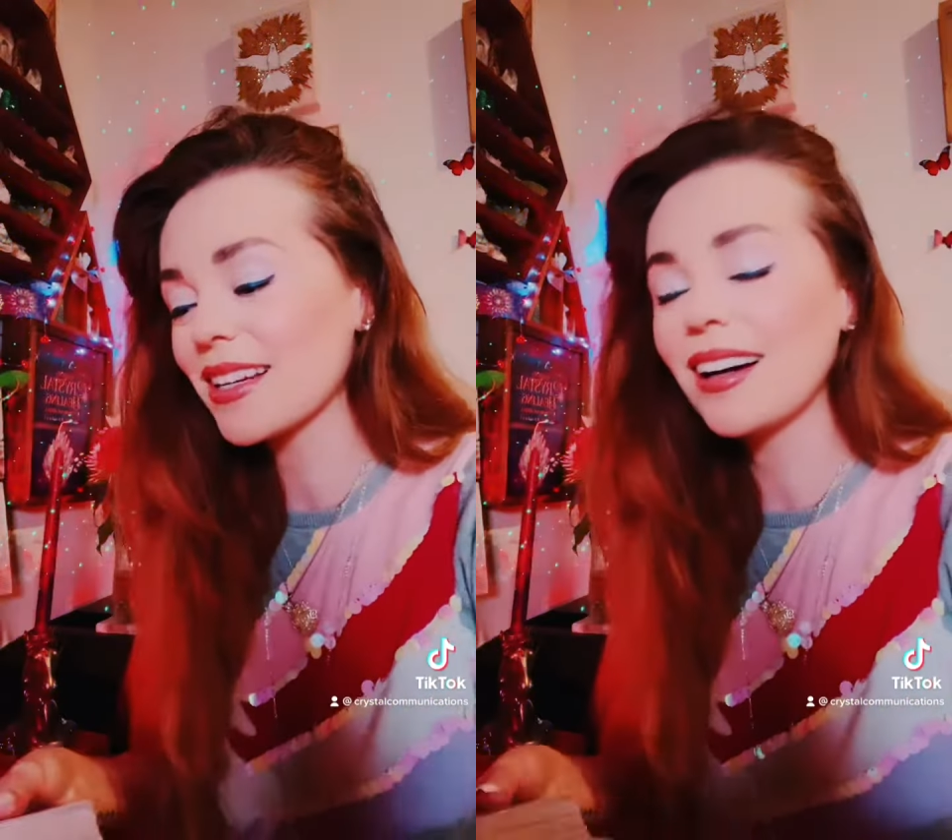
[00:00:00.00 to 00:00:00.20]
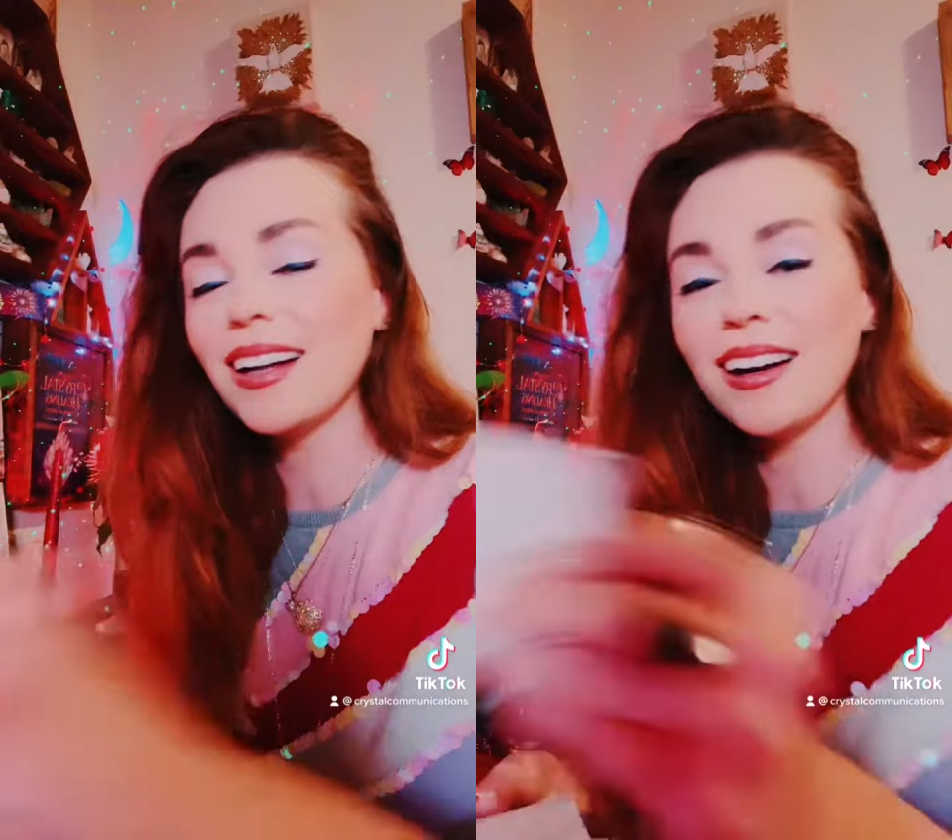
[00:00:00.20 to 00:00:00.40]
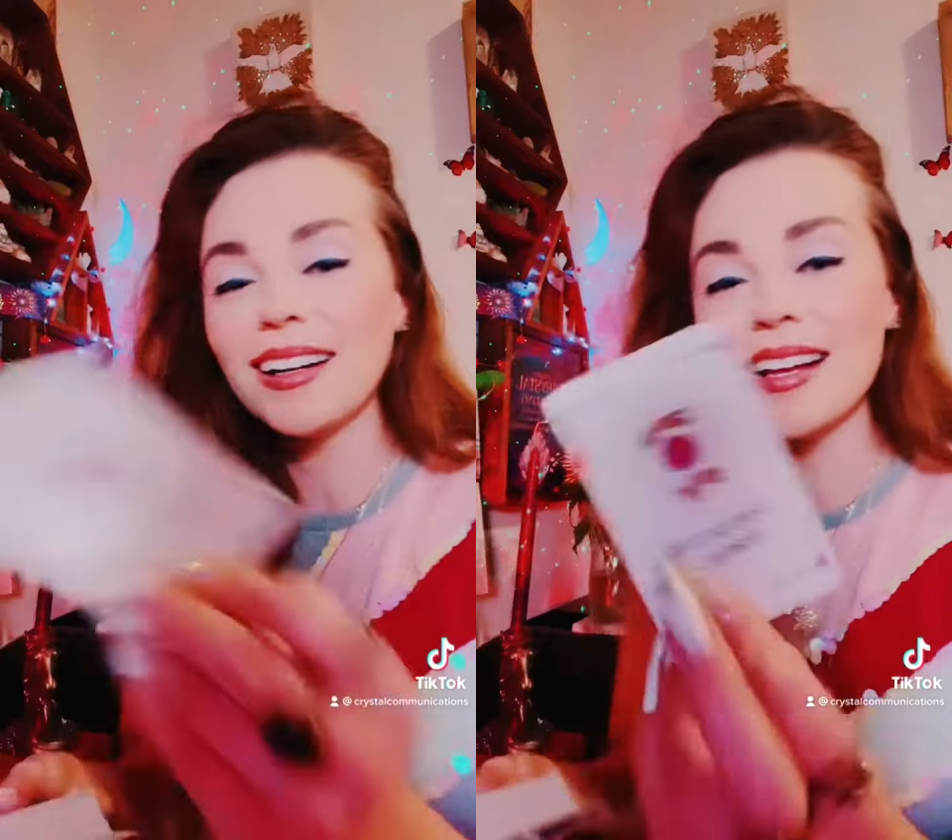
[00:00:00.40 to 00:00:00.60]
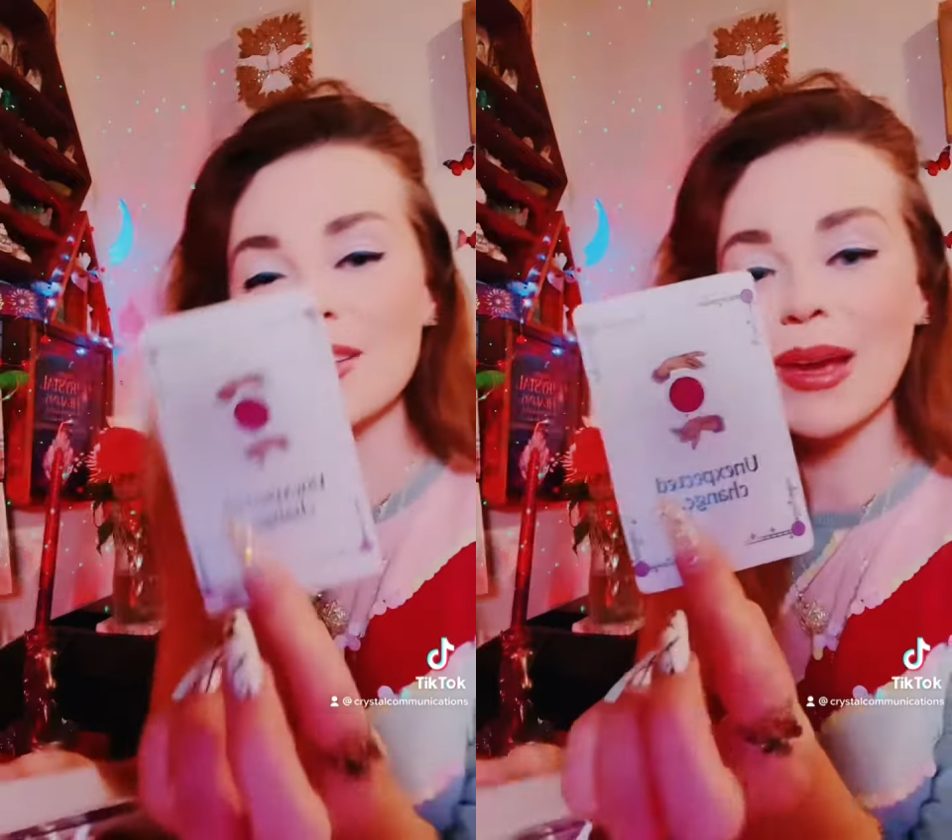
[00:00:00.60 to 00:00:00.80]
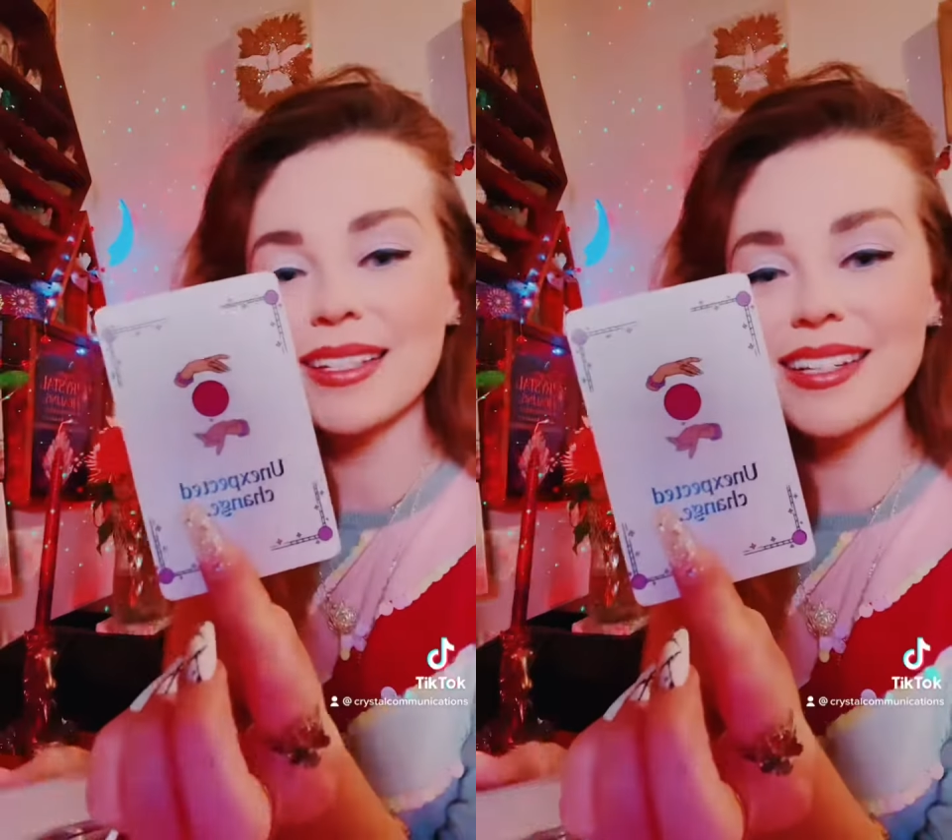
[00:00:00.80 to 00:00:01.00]
card
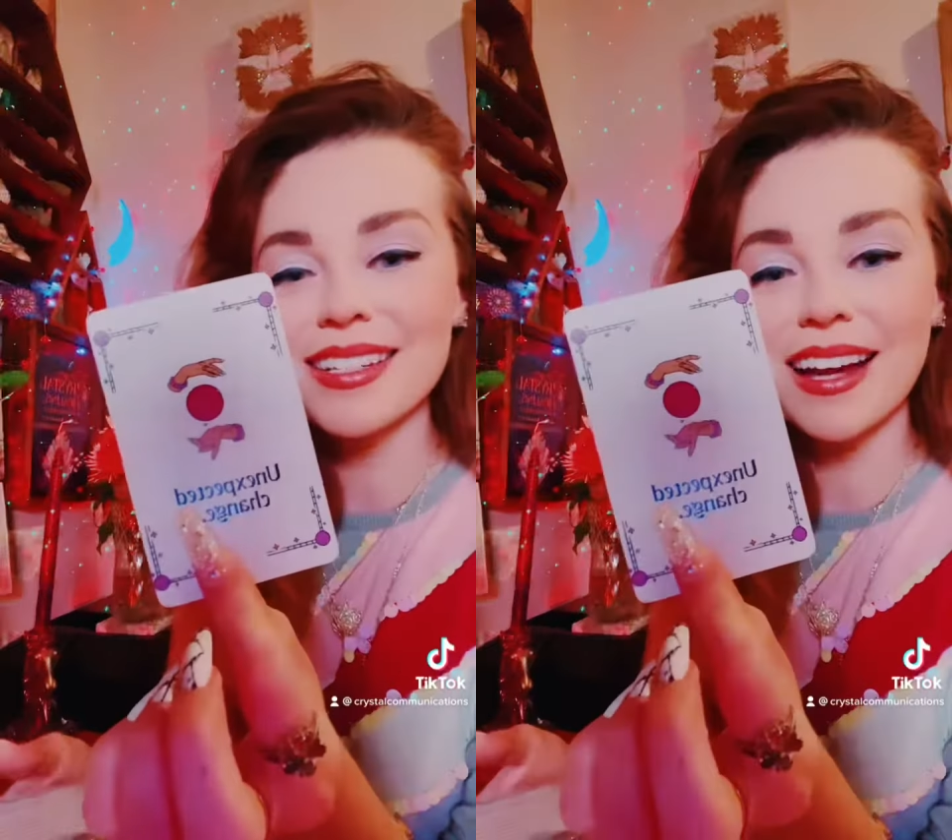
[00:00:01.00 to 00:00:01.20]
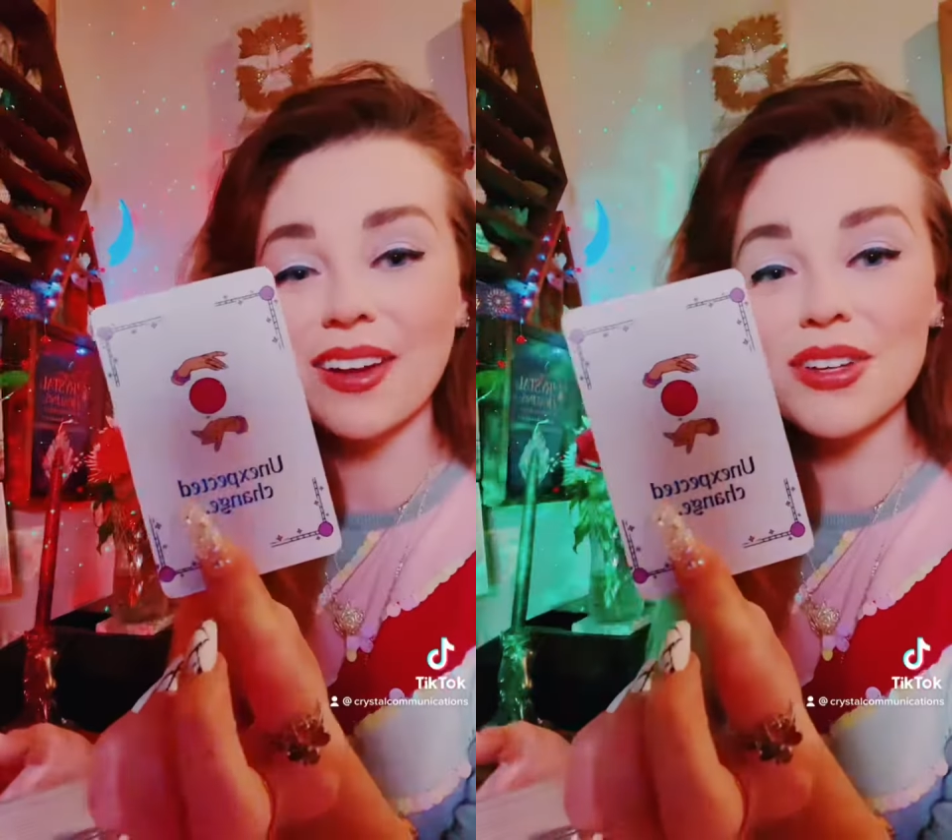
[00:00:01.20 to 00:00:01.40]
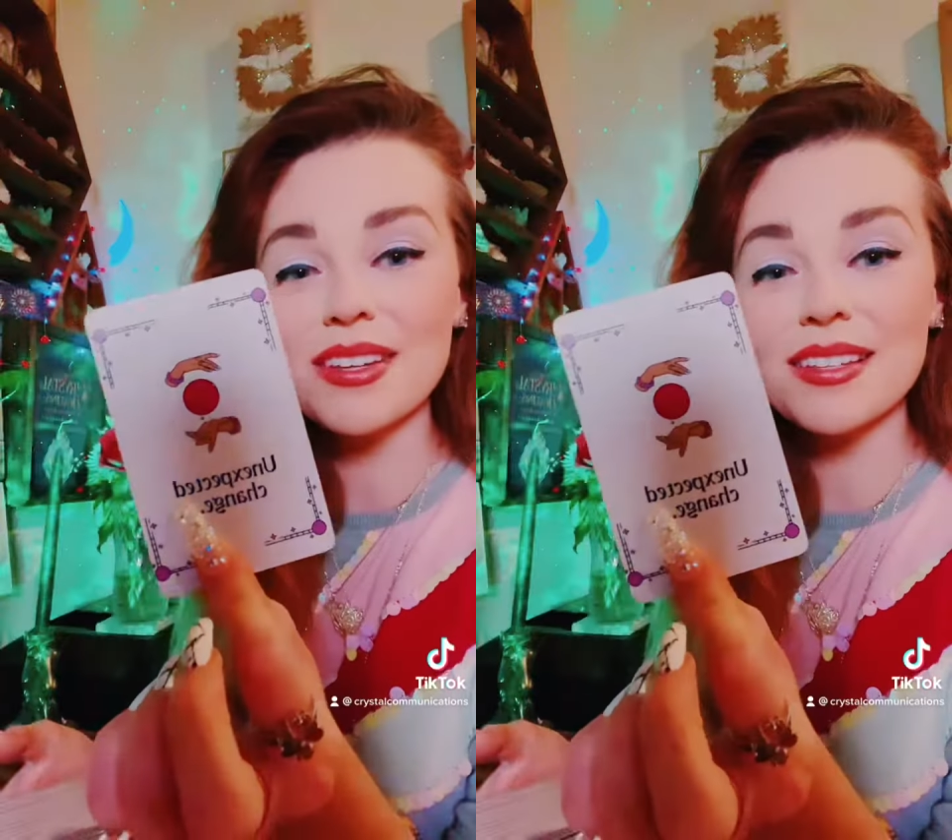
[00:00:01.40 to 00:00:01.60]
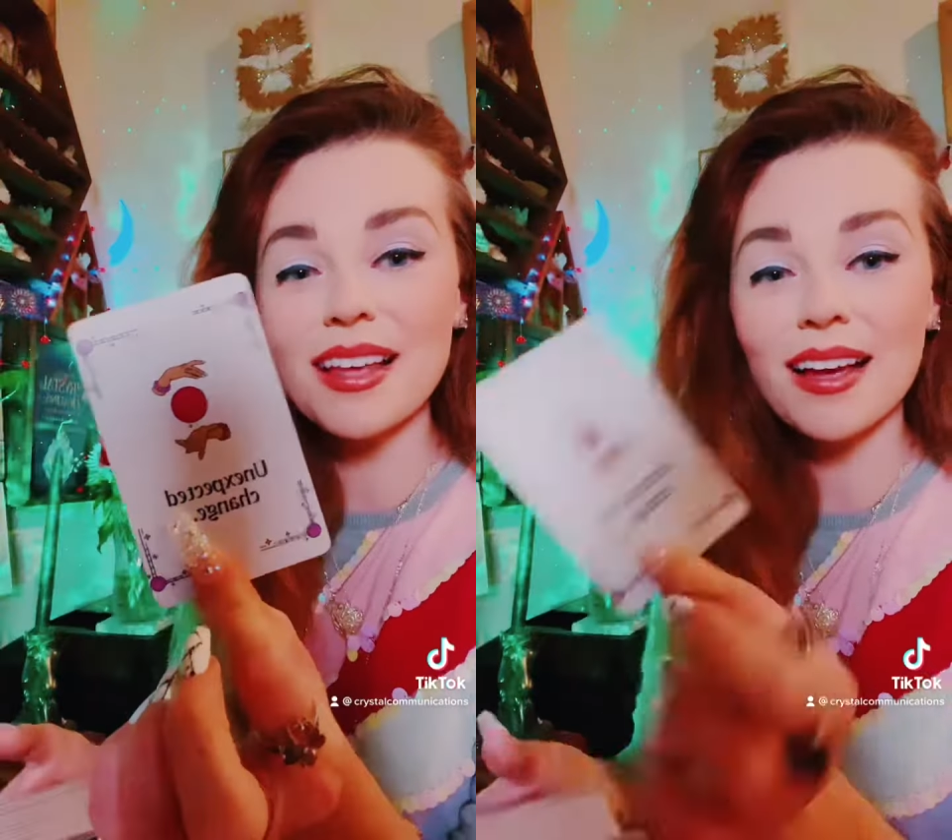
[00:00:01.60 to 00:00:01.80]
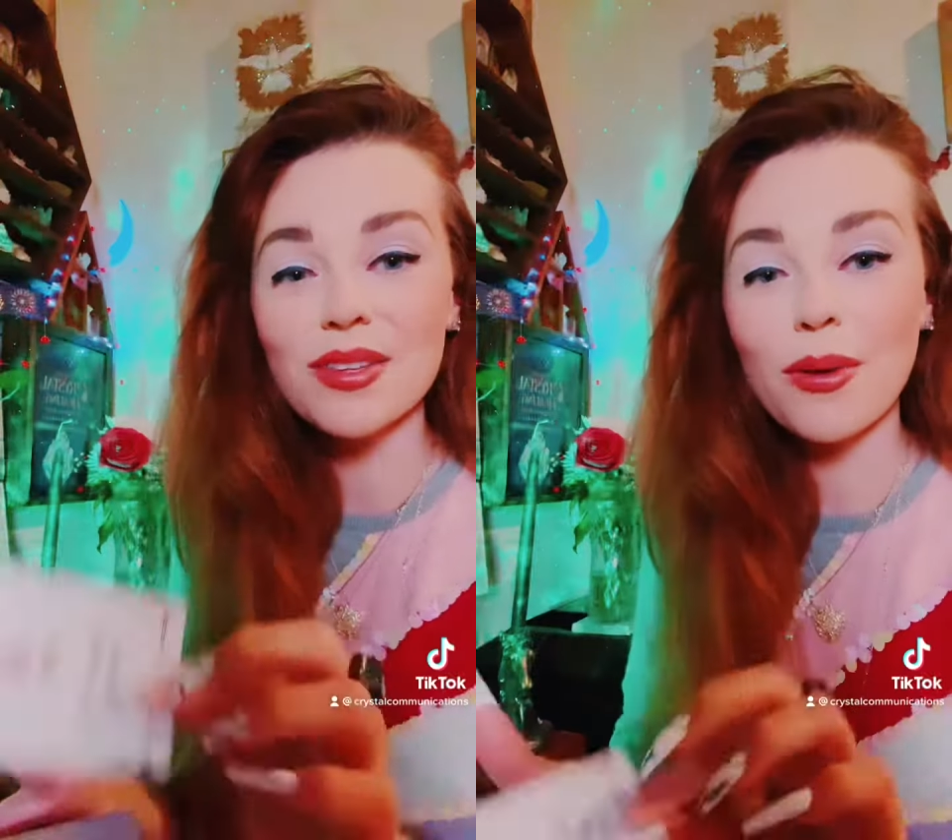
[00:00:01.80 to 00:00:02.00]
unexpected changes
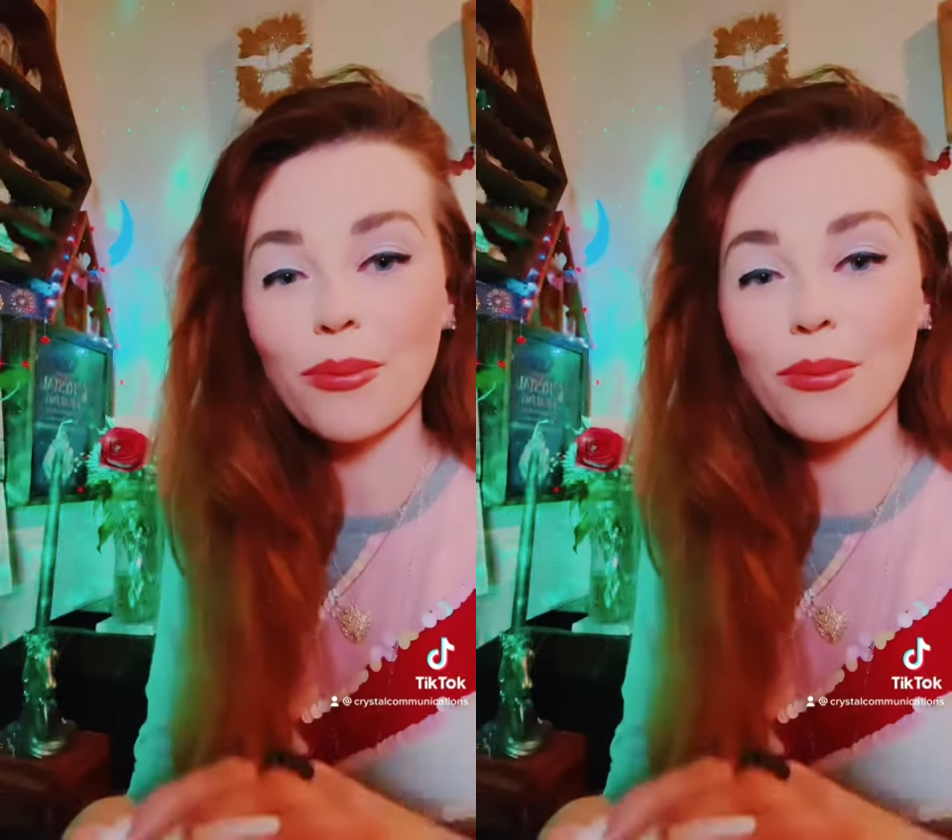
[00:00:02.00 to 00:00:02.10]
as